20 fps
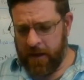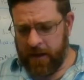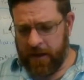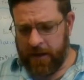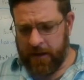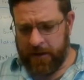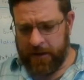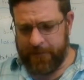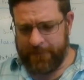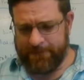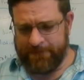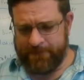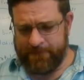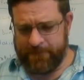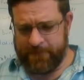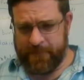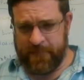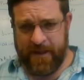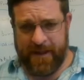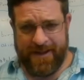
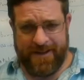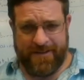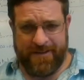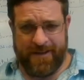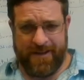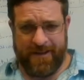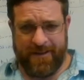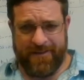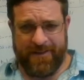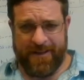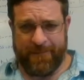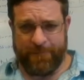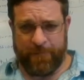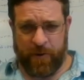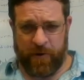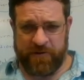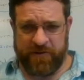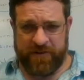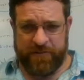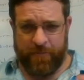Um, and uh, that
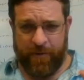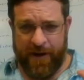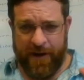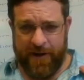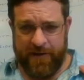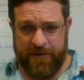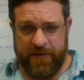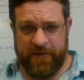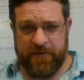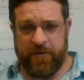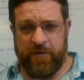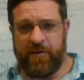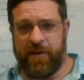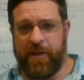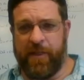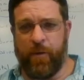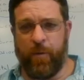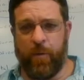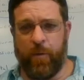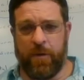purchase price is
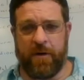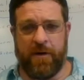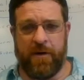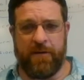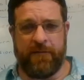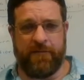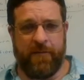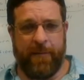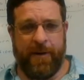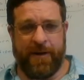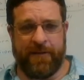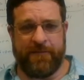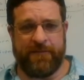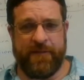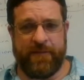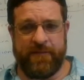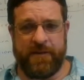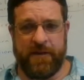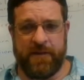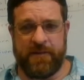usually in the order of about
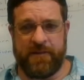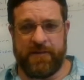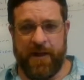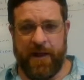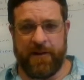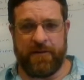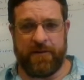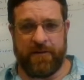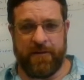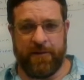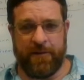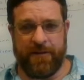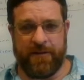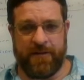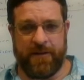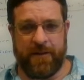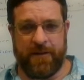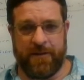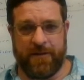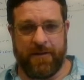15 cents. So
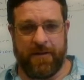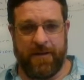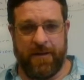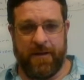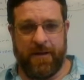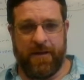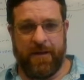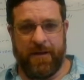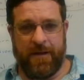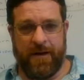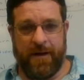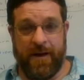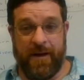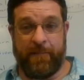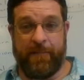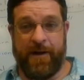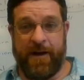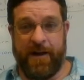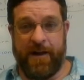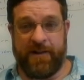it's uh,
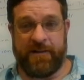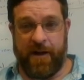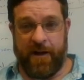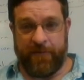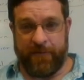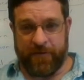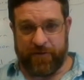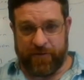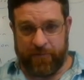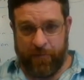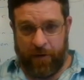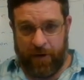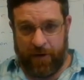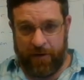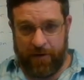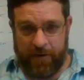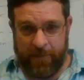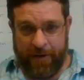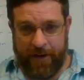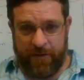uh, by itself a
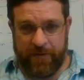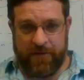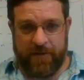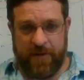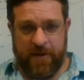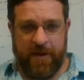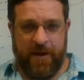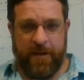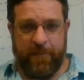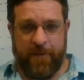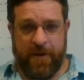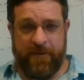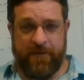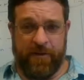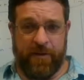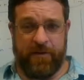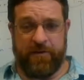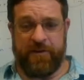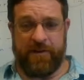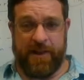small amount, but if
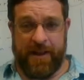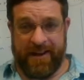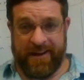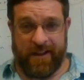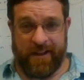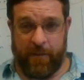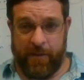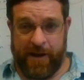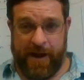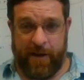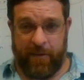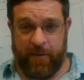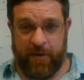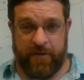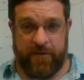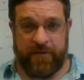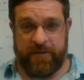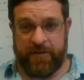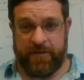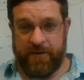you use a lot of kilowatt
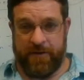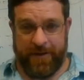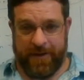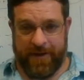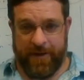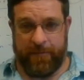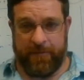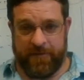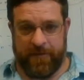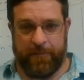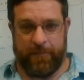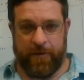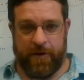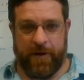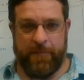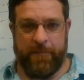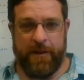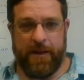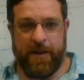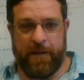hours, it becomes a
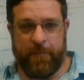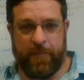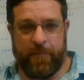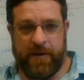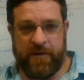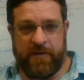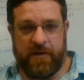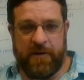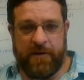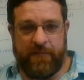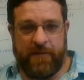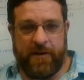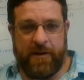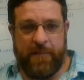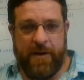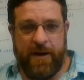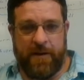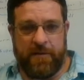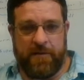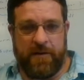pretty big, a pretty significant
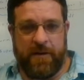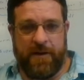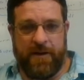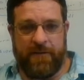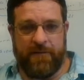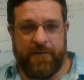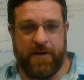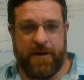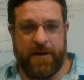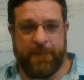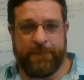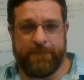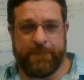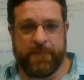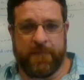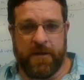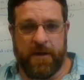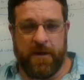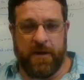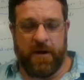amount of, uh,
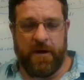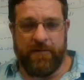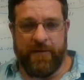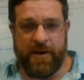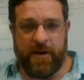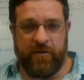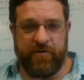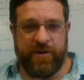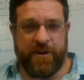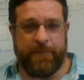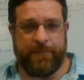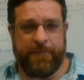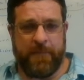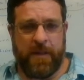of energy.